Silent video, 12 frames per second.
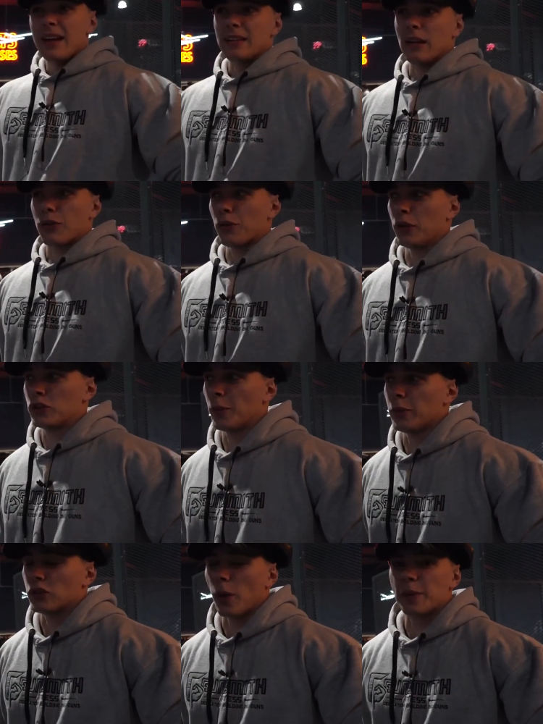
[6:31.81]
and then throw a
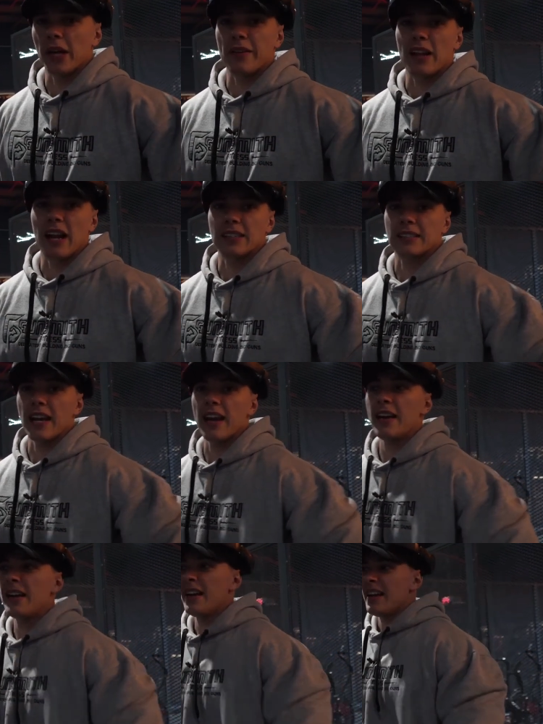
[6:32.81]
triple drop set on the last set,
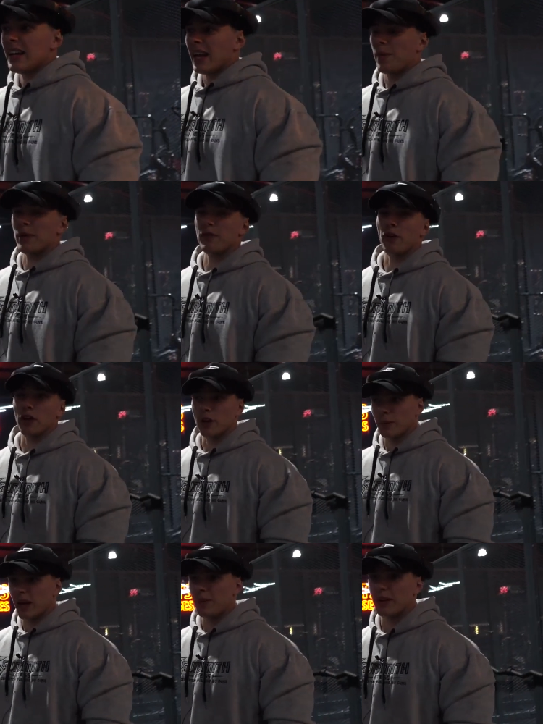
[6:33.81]
keeping the
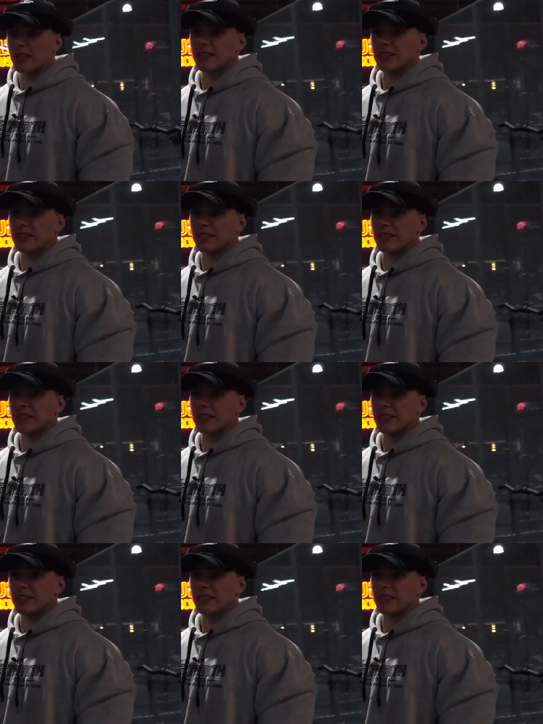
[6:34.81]
volume, keeping the